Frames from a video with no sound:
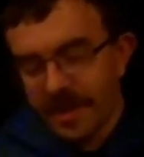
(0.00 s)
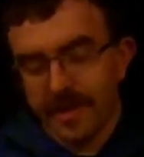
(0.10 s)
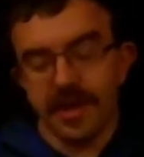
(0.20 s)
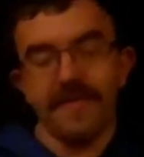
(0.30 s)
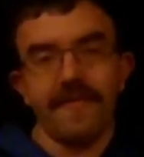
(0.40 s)

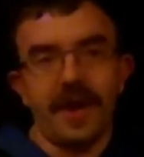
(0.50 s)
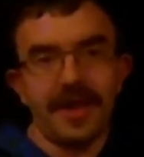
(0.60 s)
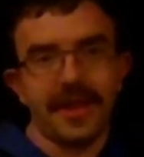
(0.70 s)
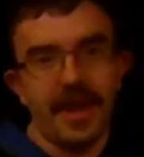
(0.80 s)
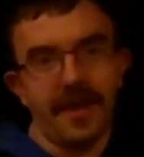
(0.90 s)
stuff like
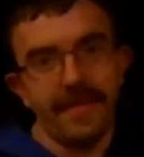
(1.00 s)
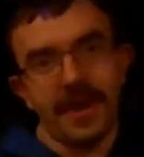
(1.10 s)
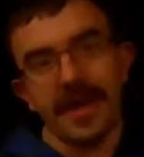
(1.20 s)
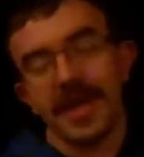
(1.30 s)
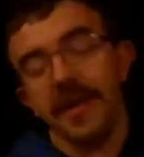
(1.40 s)
that. But
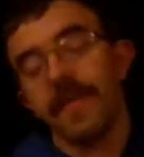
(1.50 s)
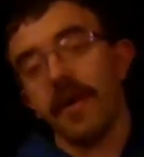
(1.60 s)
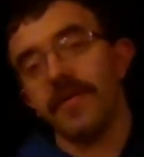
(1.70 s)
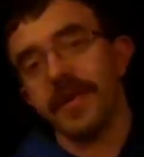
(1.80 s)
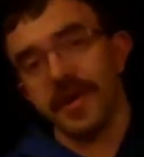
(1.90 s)
I keep all
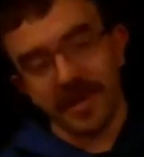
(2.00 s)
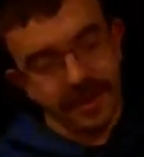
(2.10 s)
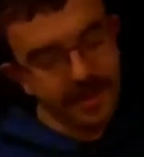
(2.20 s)
this.